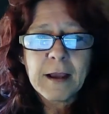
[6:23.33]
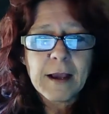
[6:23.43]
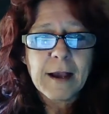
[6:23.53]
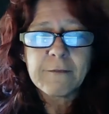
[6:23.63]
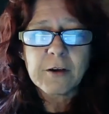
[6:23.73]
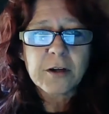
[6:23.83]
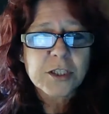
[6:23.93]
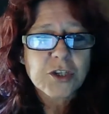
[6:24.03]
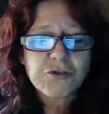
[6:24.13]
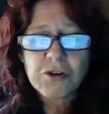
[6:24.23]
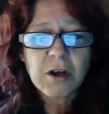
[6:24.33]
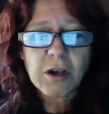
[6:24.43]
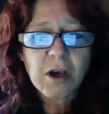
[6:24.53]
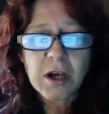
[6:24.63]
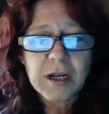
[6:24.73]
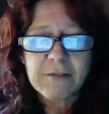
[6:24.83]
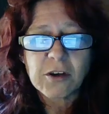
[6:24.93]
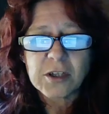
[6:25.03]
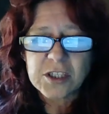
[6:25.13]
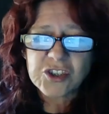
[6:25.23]
I've got a strong God. I've
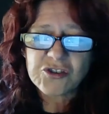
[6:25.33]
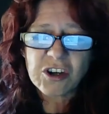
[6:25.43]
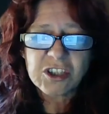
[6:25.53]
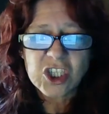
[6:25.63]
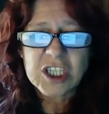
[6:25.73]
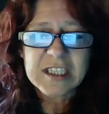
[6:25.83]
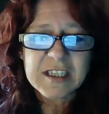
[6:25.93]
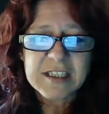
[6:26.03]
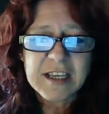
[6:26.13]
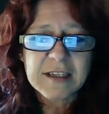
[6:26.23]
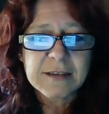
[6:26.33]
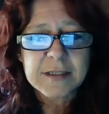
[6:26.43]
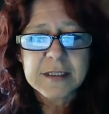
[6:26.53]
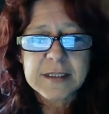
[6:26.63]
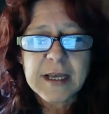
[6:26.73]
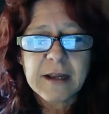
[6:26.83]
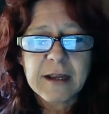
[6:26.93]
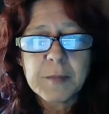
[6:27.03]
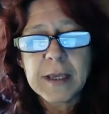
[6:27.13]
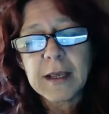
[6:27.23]
got a strong Jesus that lives inside
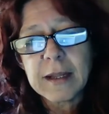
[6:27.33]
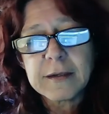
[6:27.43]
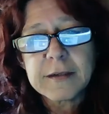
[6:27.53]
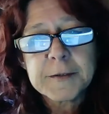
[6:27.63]
of me, and